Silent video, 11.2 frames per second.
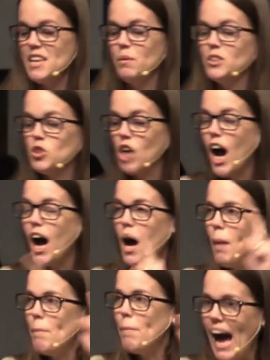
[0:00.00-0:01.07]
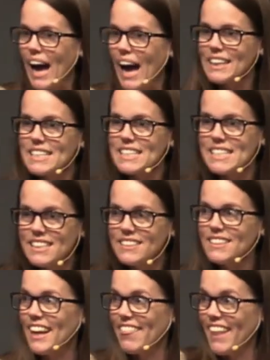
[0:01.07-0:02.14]
You would draw a box
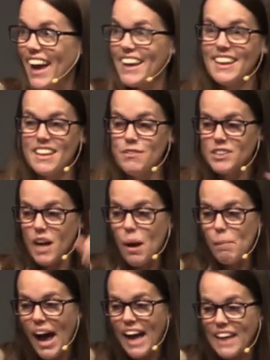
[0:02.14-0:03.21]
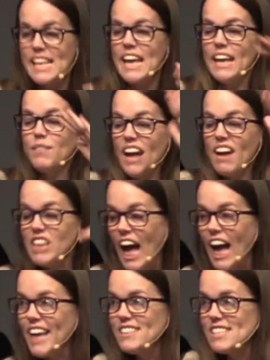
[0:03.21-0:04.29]
like that. You would draw a box, and it would have
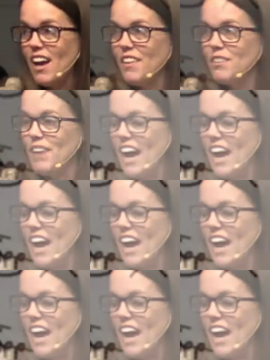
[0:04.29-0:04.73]
lines all